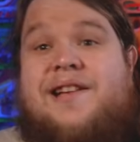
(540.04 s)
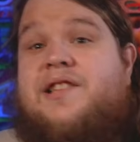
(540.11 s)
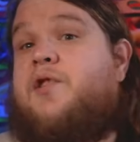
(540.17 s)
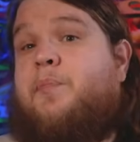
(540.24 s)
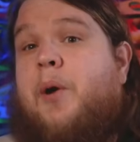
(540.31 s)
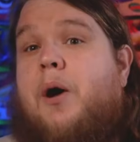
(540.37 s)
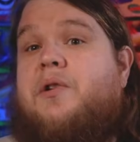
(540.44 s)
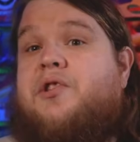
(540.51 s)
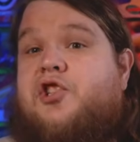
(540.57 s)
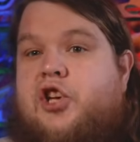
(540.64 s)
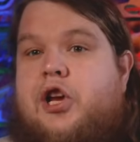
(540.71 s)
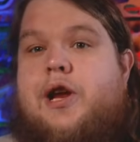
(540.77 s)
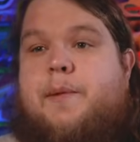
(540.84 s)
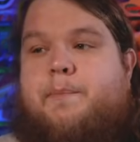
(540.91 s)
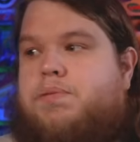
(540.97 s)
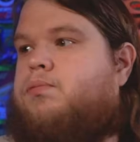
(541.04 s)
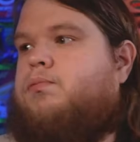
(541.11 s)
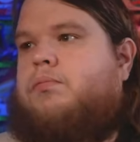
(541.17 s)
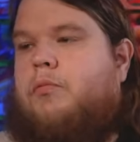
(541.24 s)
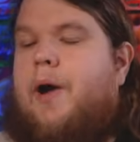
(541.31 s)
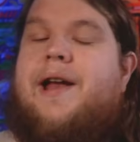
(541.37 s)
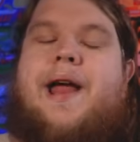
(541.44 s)
The Nexus Pro is cheap.
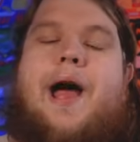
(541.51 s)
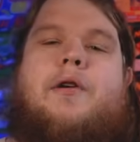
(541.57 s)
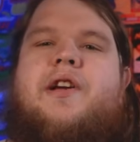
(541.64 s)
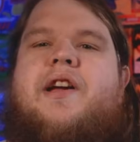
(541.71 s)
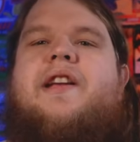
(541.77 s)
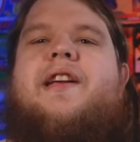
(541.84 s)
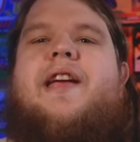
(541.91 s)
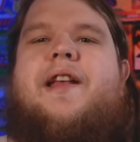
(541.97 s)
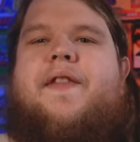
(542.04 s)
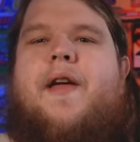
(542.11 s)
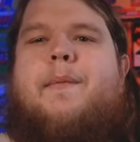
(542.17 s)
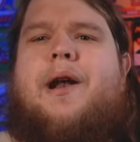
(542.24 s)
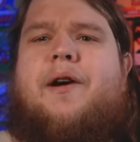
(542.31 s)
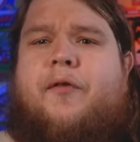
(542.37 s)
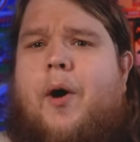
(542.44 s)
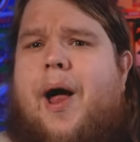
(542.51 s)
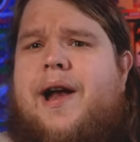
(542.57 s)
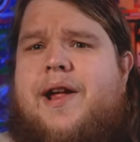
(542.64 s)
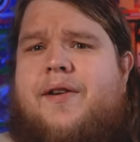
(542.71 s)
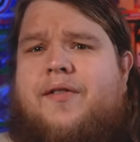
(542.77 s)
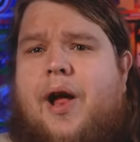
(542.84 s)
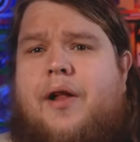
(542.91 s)
Right now, you can get them in a
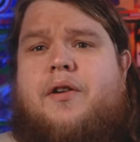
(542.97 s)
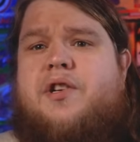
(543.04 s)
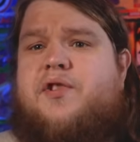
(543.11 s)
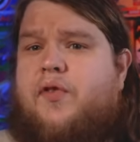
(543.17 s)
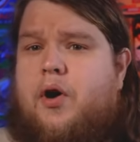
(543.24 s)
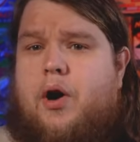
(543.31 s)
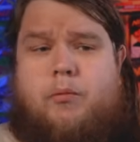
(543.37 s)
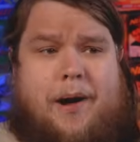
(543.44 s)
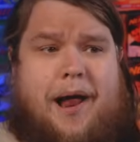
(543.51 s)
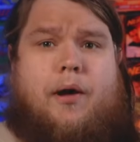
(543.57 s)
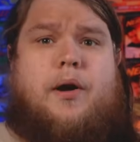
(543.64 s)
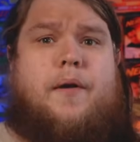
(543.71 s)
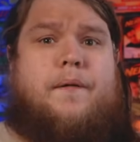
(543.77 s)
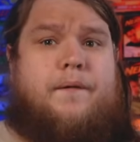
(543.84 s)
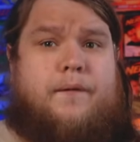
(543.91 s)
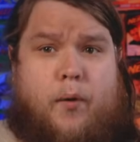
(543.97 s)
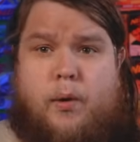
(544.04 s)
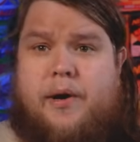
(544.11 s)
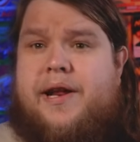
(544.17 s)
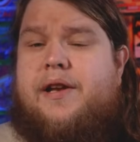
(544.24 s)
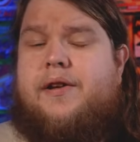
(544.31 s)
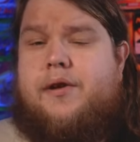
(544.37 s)
variety of colors for around
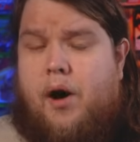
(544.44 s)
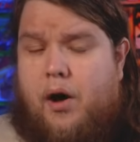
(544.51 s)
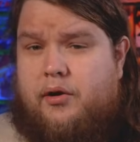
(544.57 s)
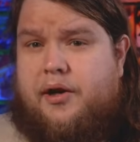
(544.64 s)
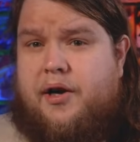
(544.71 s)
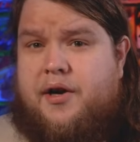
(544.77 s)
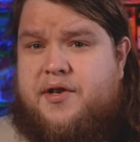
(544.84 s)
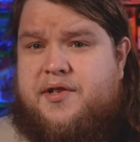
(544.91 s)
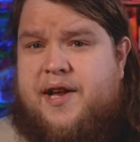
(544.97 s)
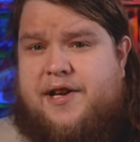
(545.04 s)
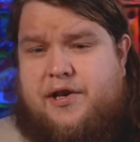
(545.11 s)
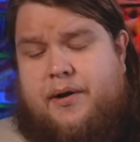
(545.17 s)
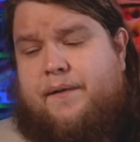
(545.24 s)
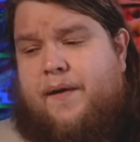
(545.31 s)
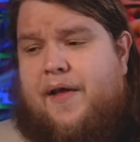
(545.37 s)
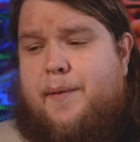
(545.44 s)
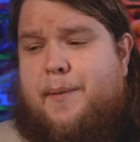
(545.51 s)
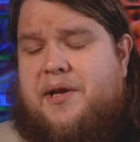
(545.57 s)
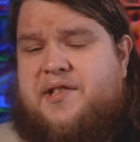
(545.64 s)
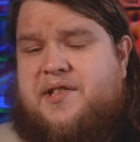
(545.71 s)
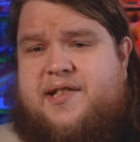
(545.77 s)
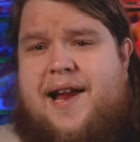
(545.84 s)
$40, and you can
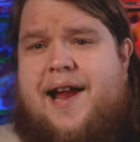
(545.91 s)
find them on